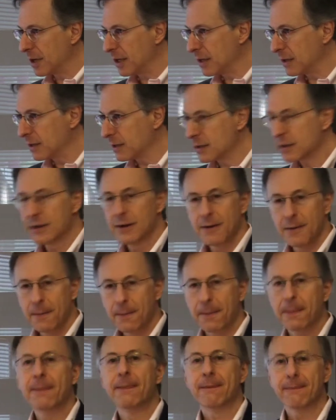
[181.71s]
it is,
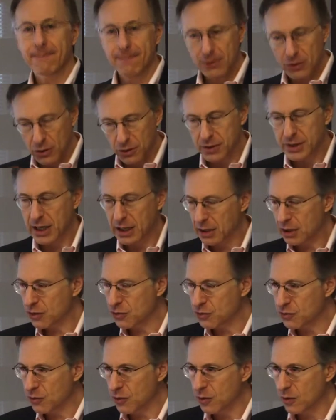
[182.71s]
you're taking
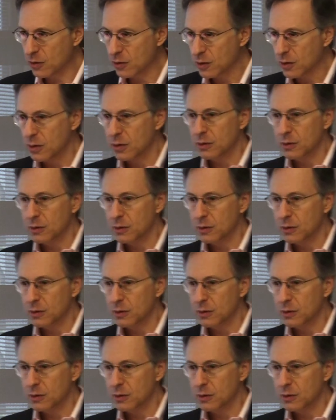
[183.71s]
control,